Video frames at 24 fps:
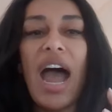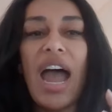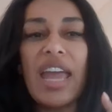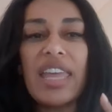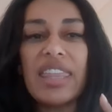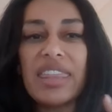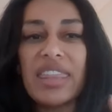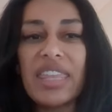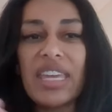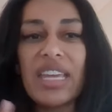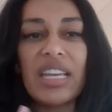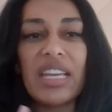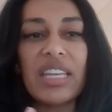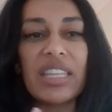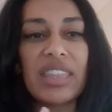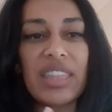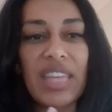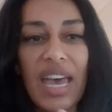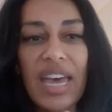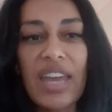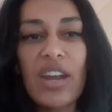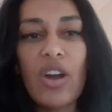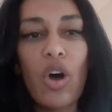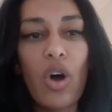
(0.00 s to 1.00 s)
I think
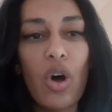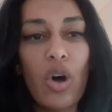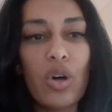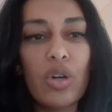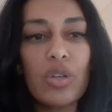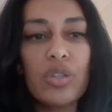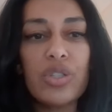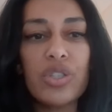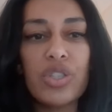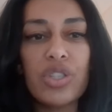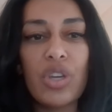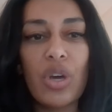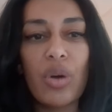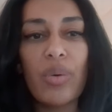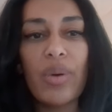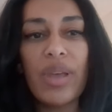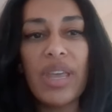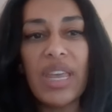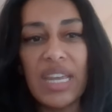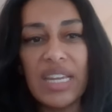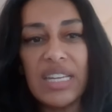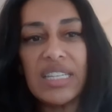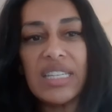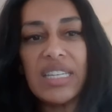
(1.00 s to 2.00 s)
that also
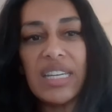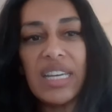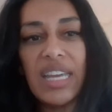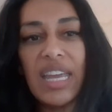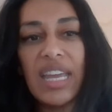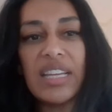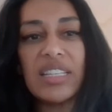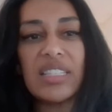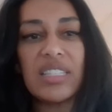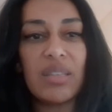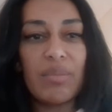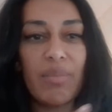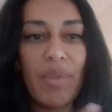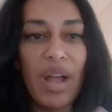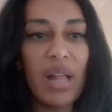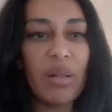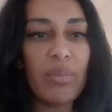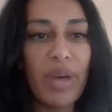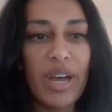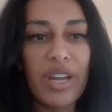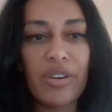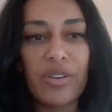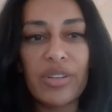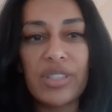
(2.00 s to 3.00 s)
indicates, the
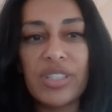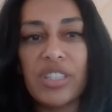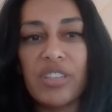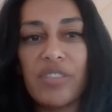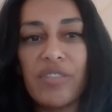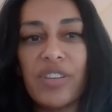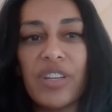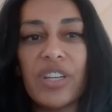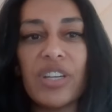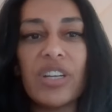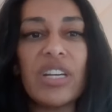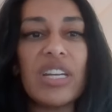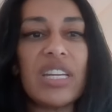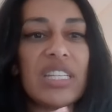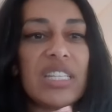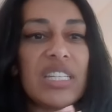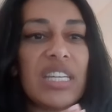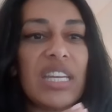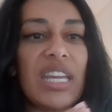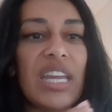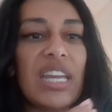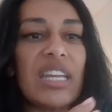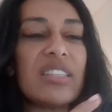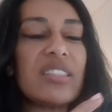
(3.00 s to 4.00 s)
mild, moderate, severe
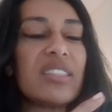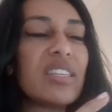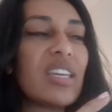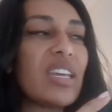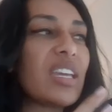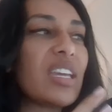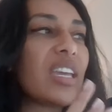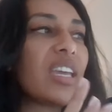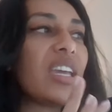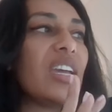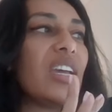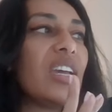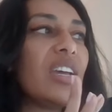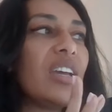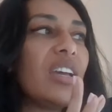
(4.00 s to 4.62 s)
indicates like